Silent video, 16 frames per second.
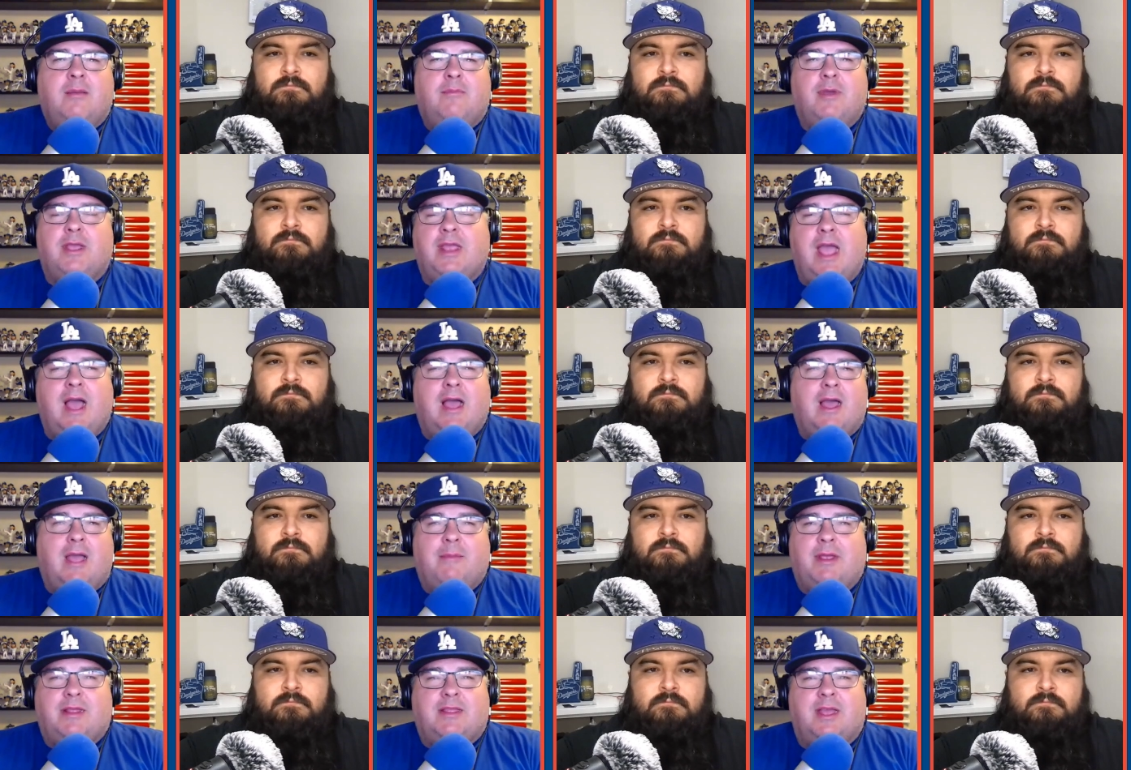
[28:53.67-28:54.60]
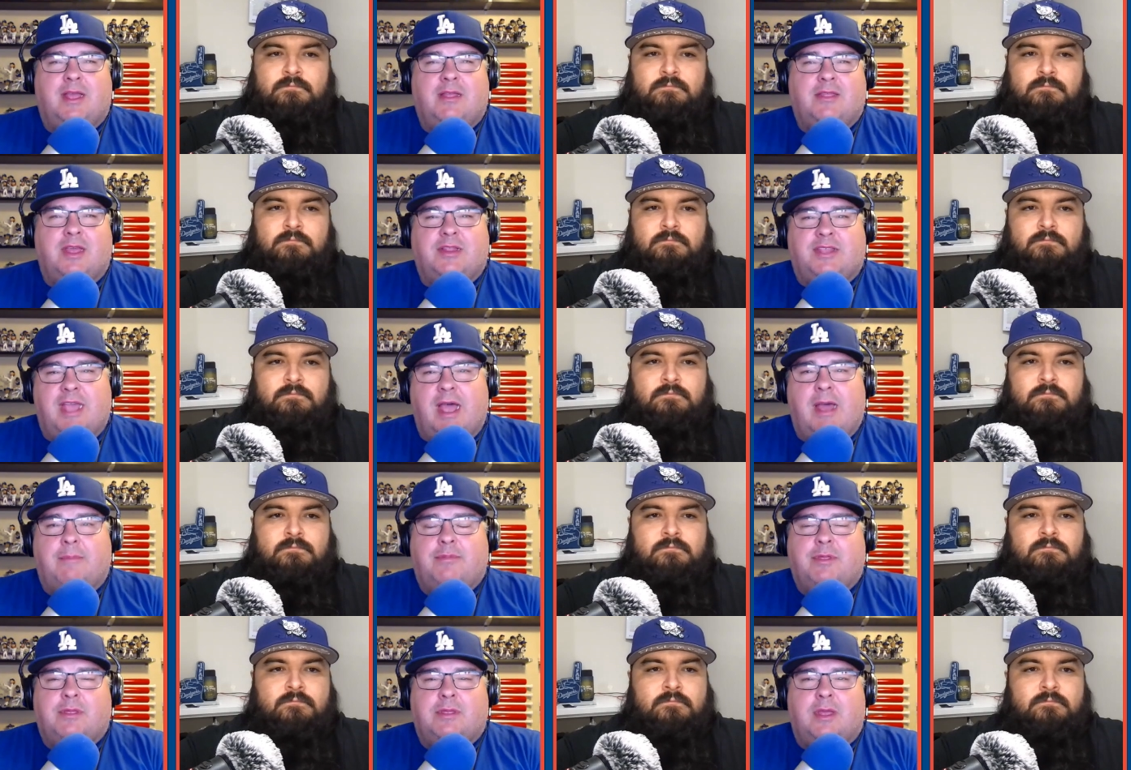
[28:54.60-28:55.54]
Speaker 1: but yeah, I mean the the
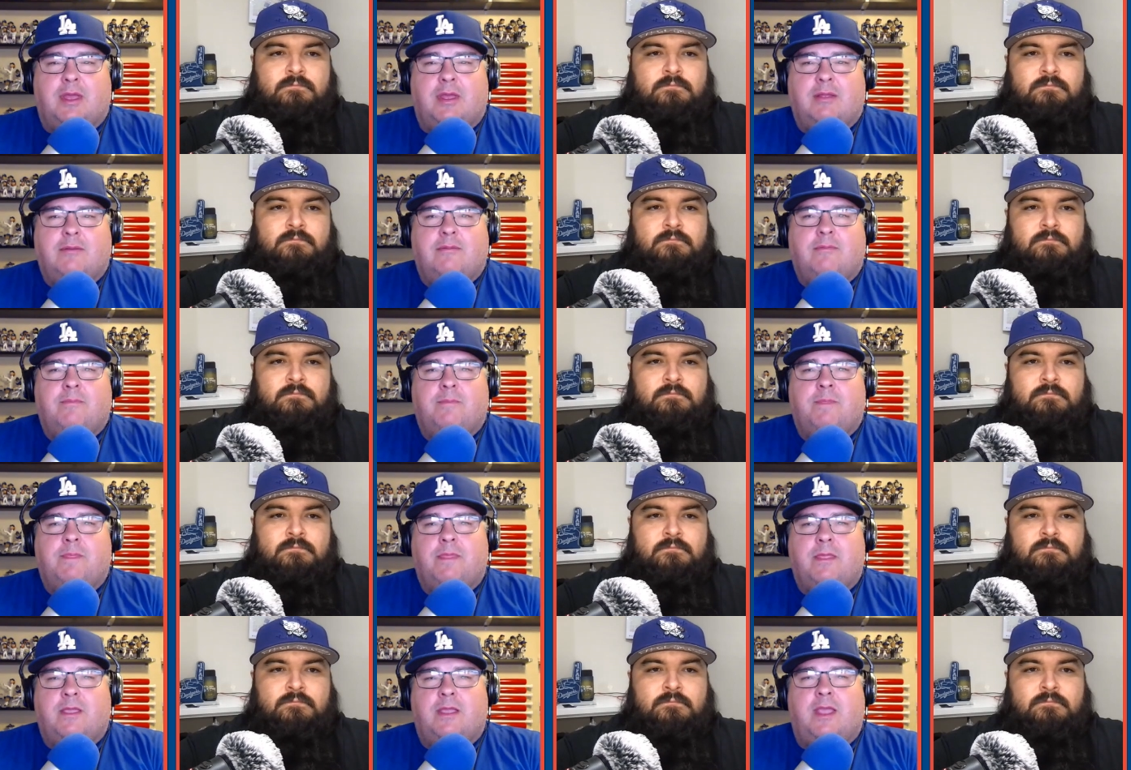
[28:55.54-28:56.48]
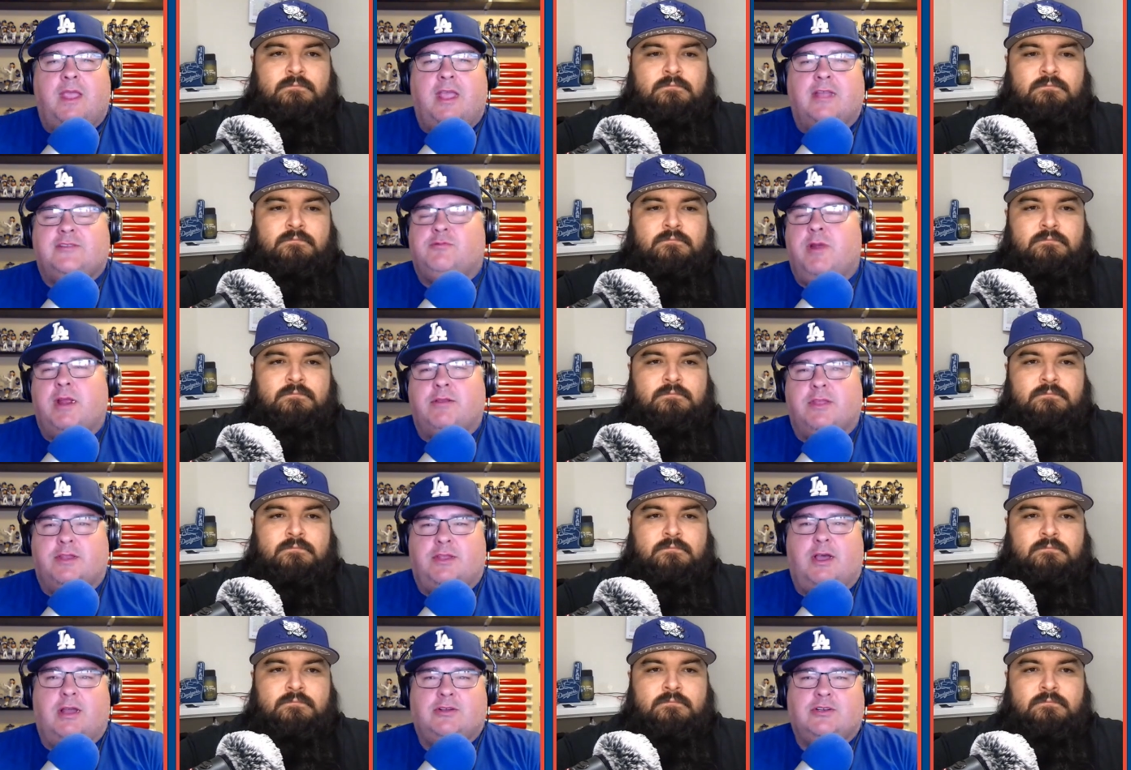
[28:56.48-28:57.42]
depth that it's weird.
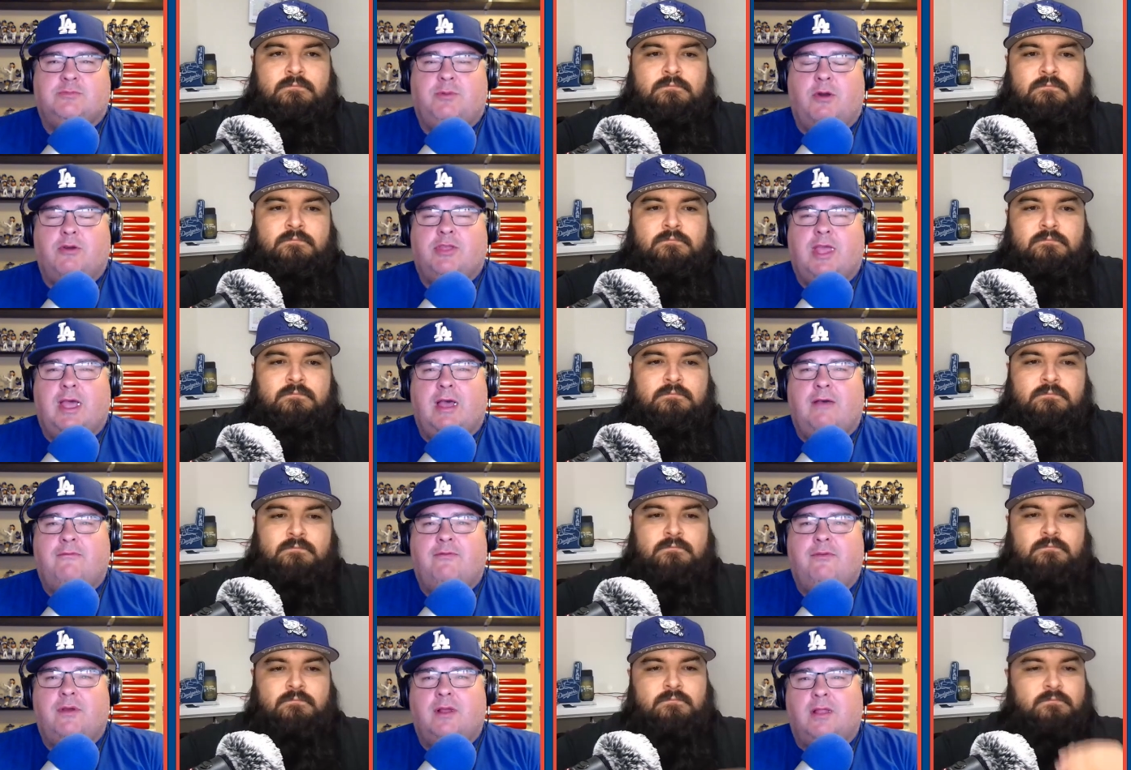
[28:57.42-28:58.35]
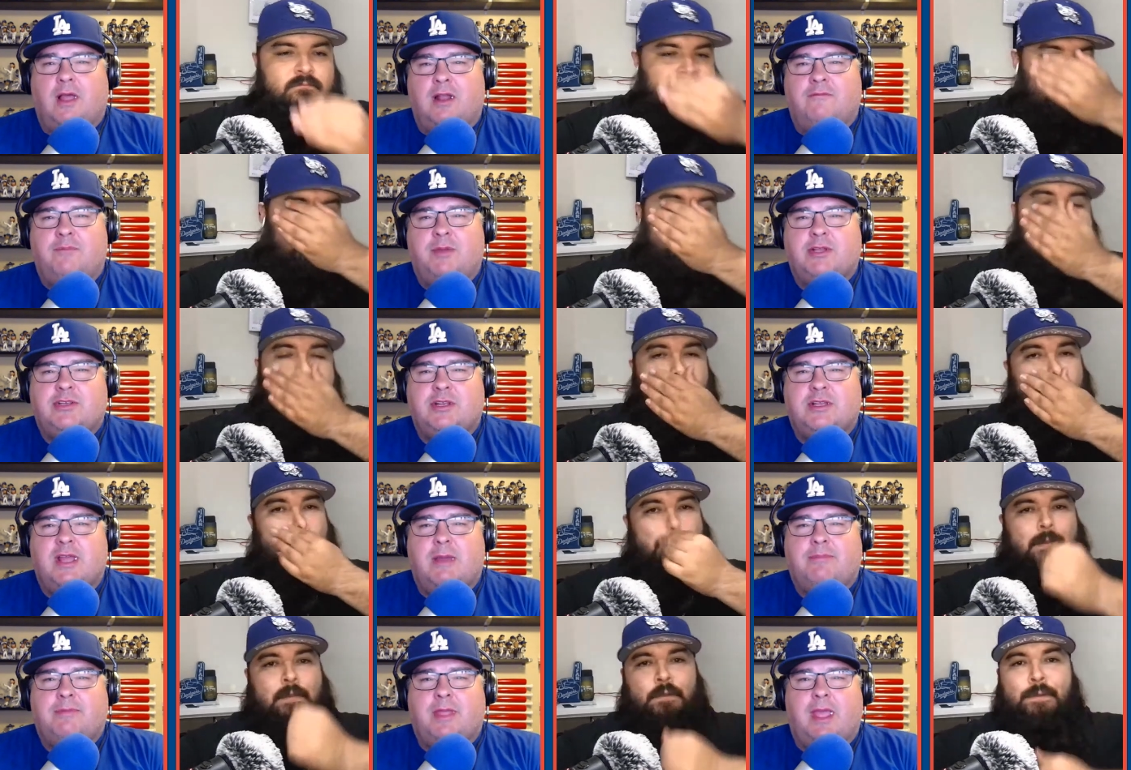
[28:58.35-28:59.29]
The Dodgers both have a lot of pitching
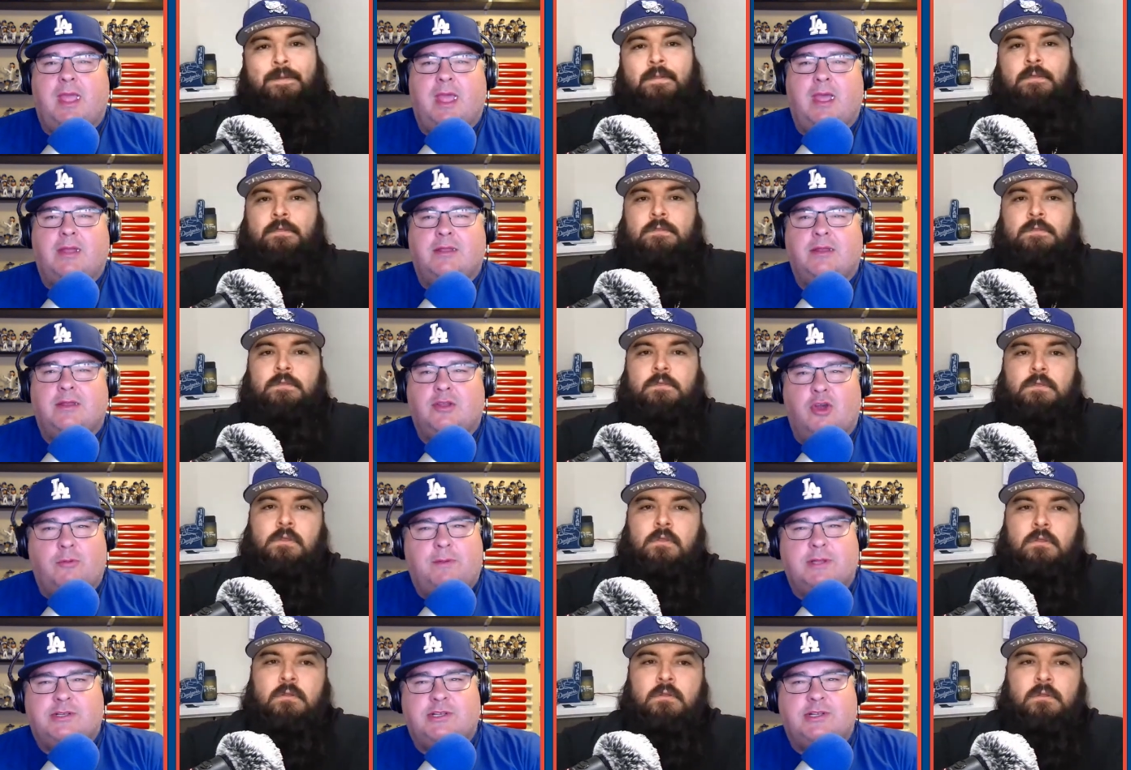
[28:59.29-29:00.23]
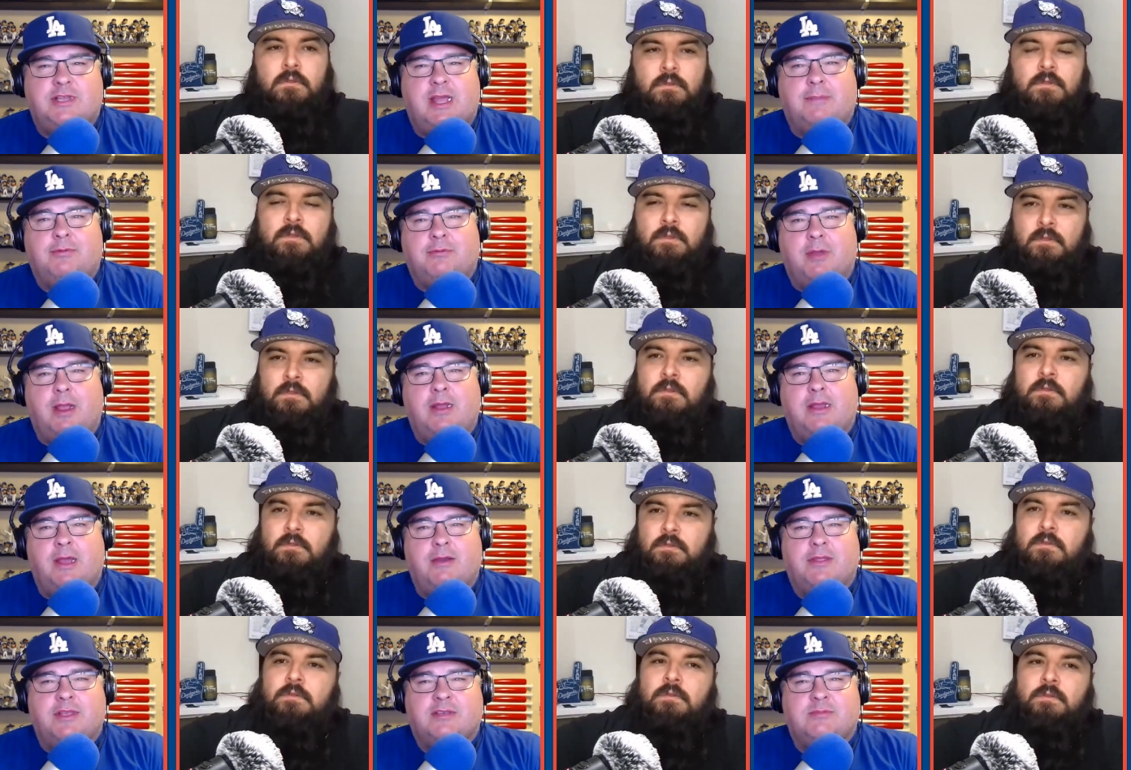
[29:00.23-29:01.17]
depth and no pitching depth right
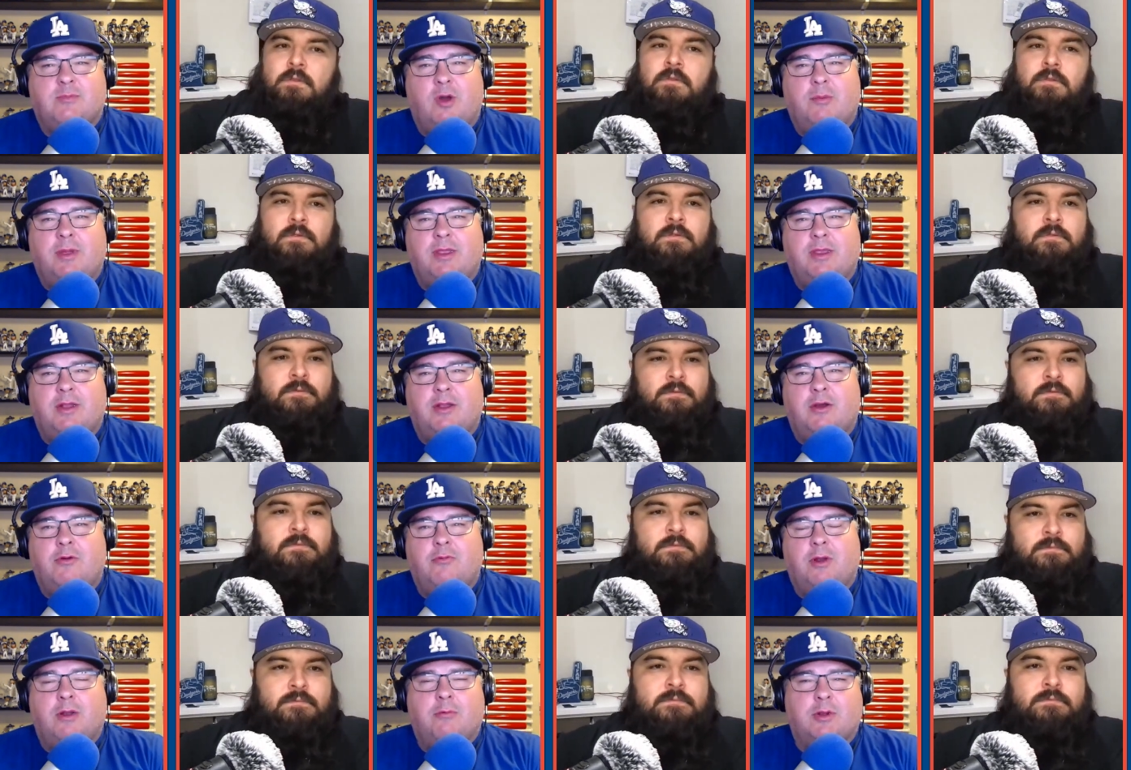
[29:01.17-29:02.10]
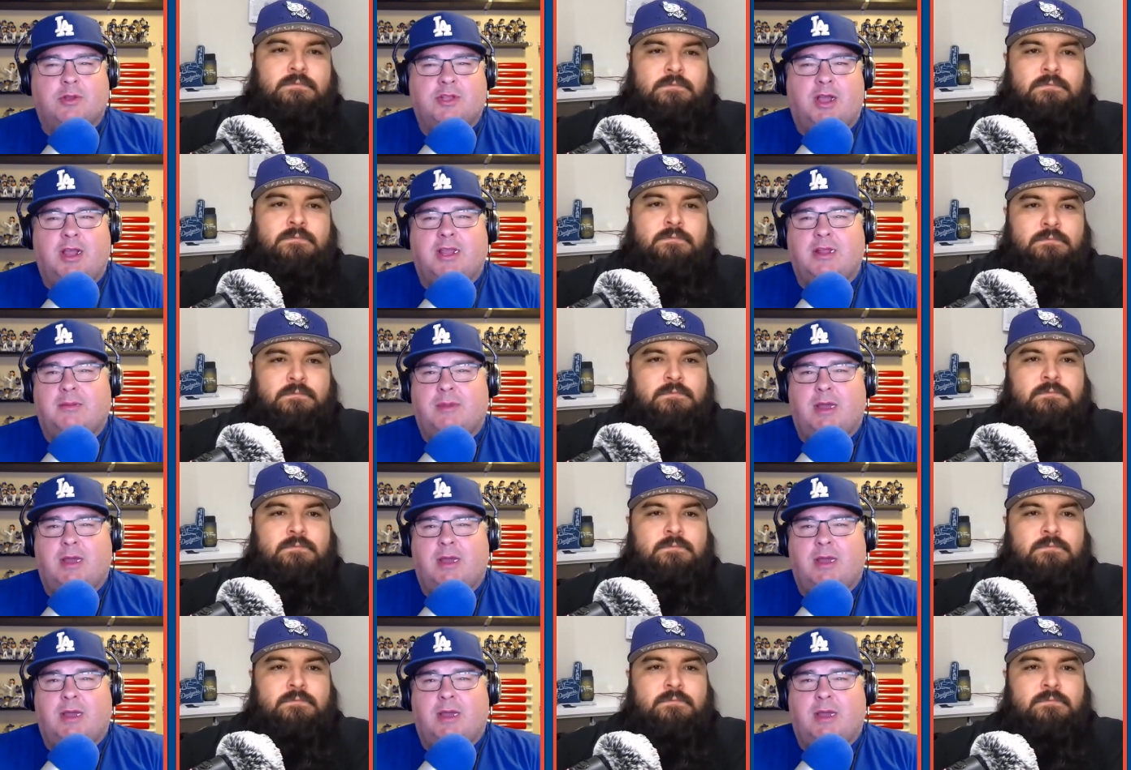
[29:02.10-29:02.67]
now at this moment. You know, we're we're talking